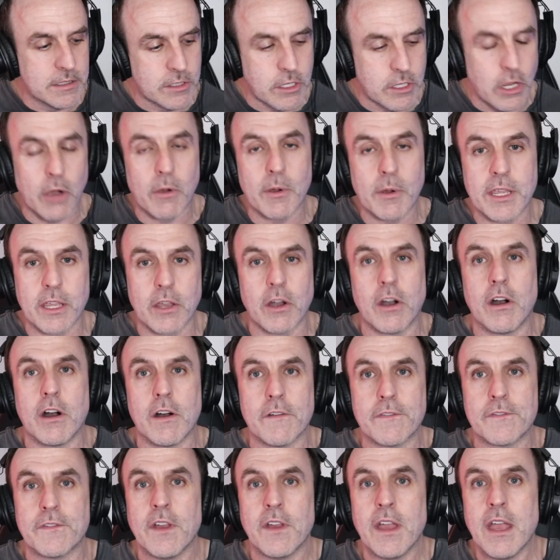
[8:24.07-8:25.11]
going
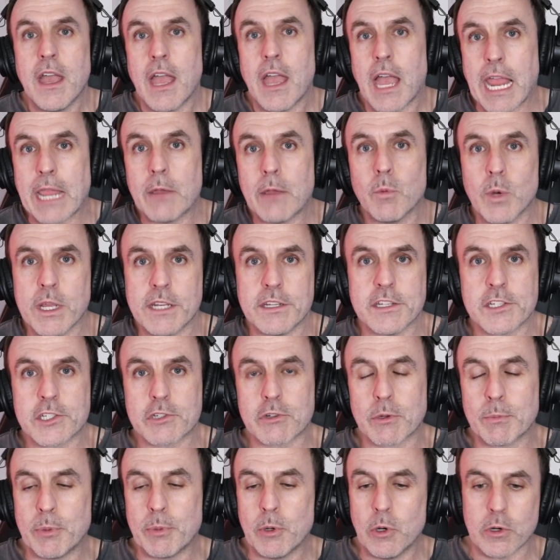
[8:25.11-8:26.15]
off a witness
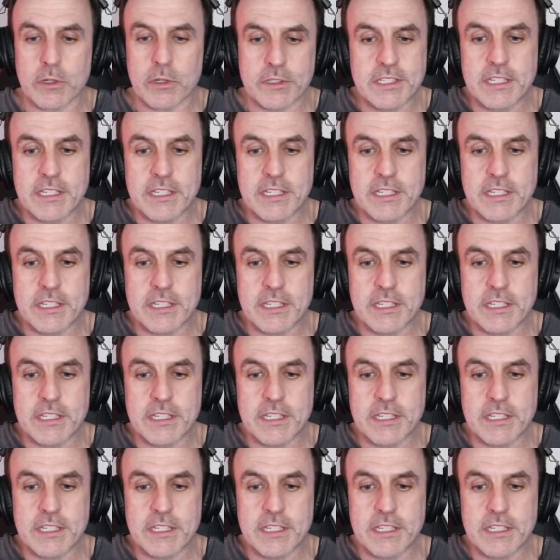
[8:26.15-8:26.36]
report.